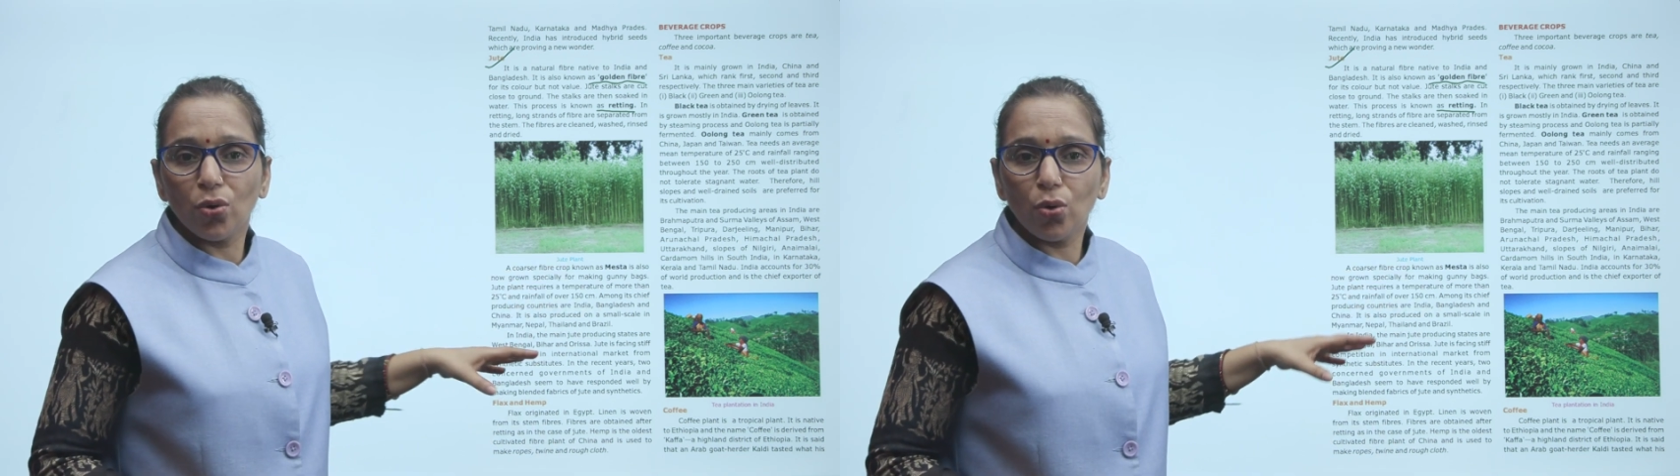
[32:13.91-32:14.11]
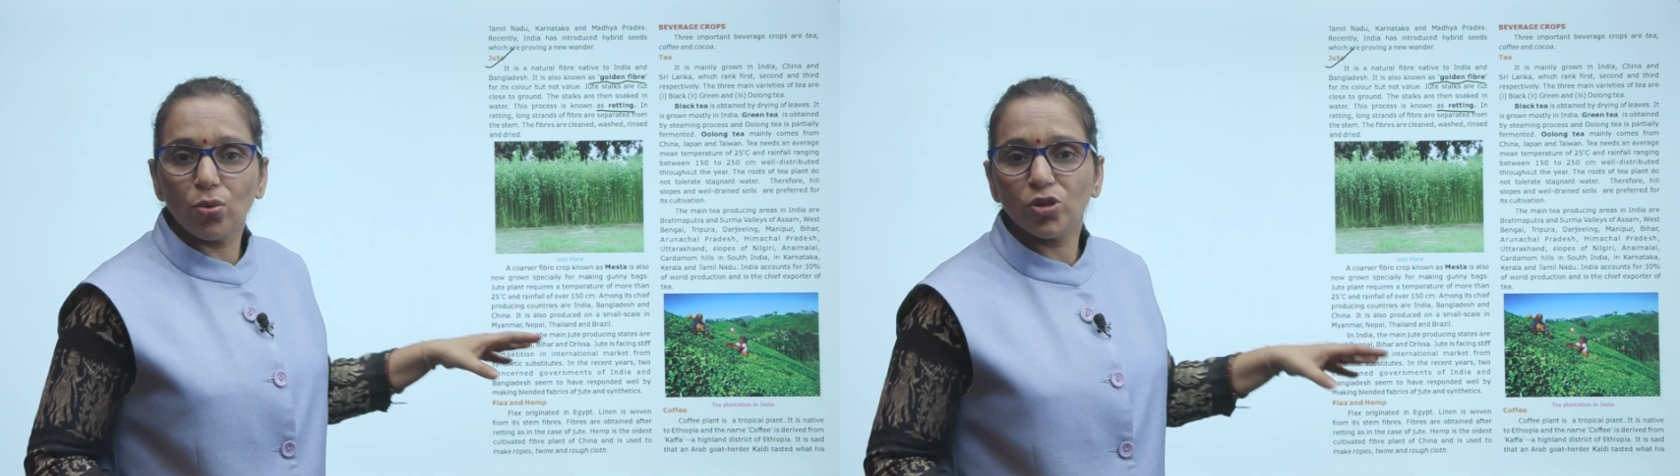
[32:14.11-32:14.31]

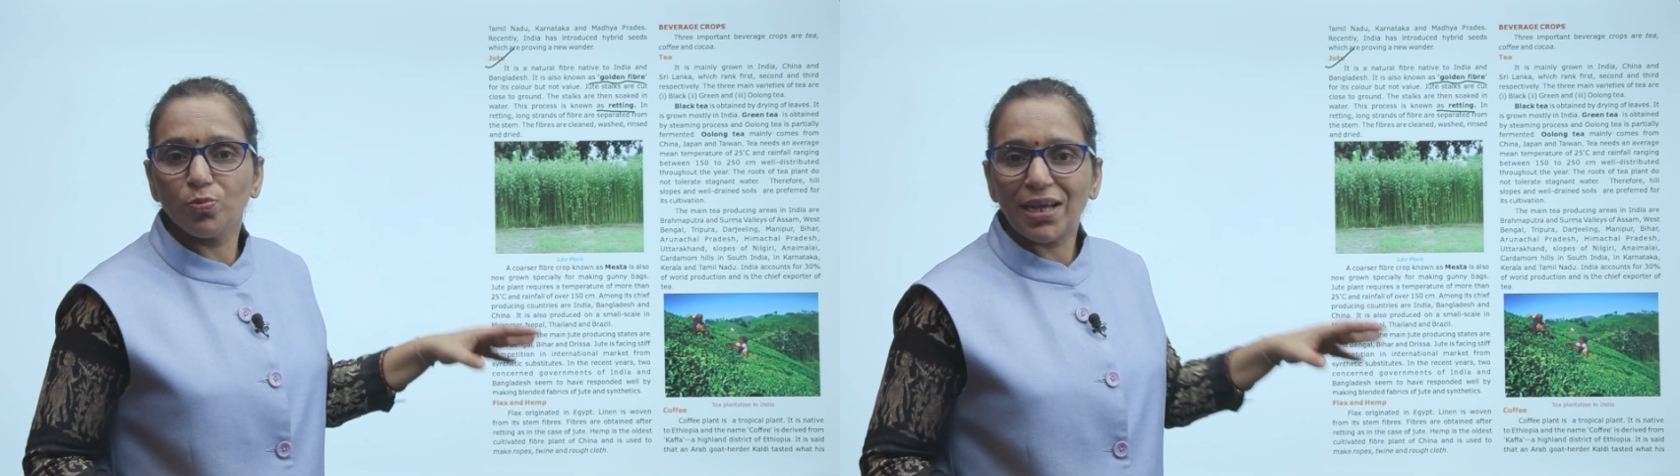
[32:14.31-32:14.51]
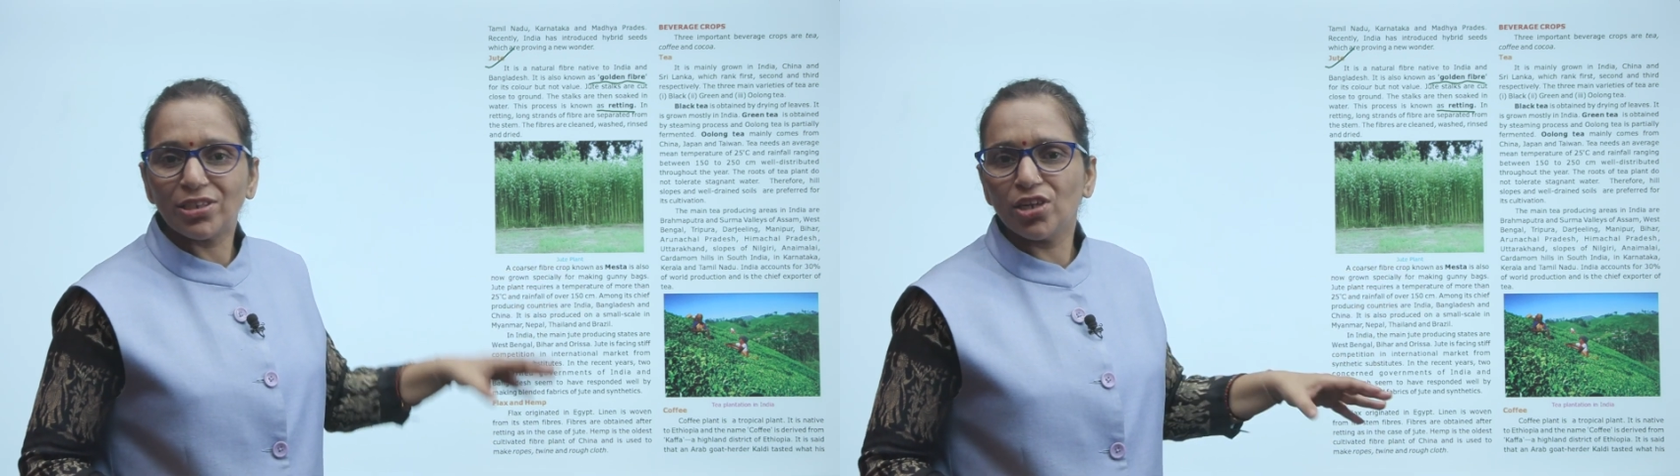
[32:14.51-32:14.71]
grown
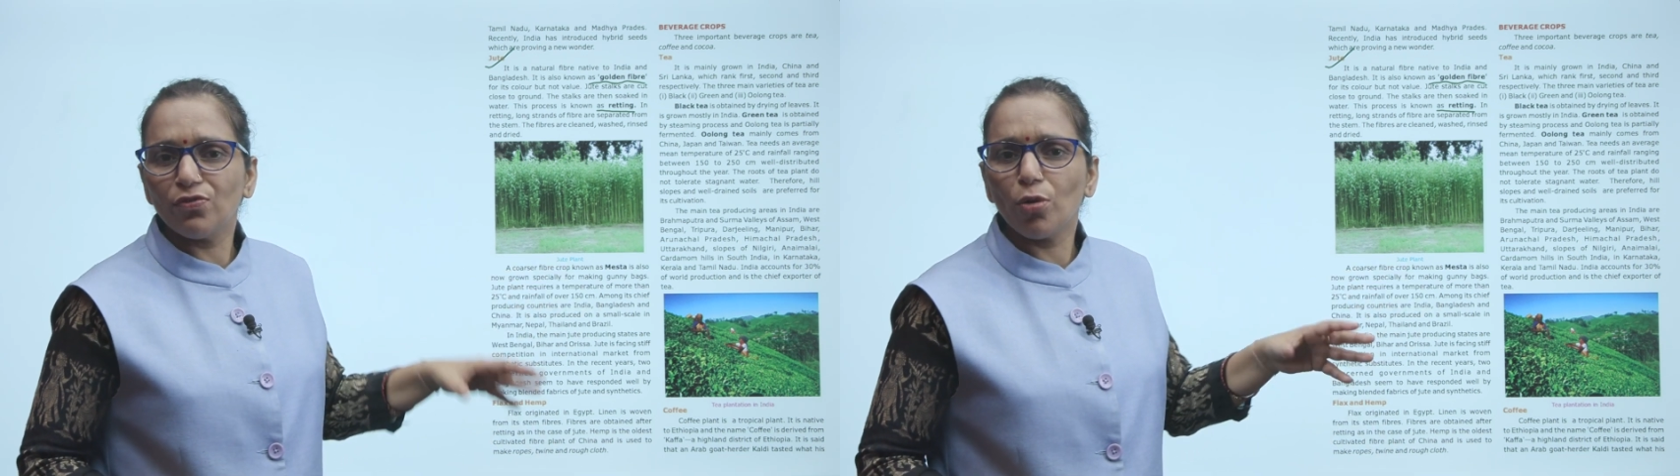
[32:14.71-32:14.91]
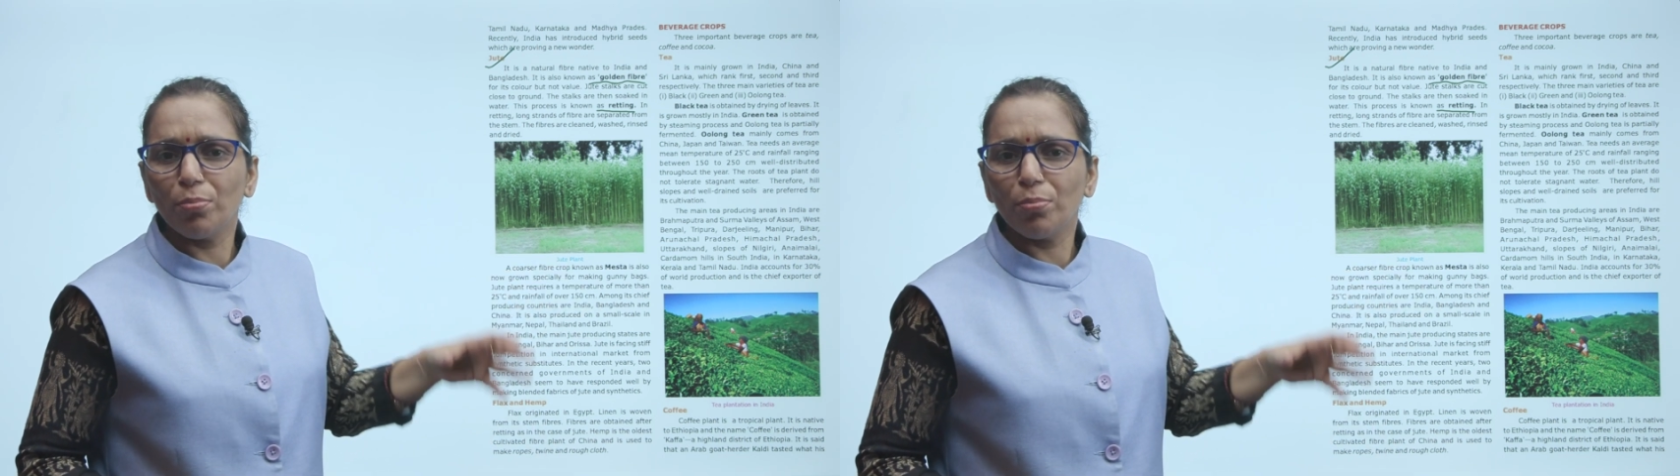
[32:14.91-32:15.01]
specially for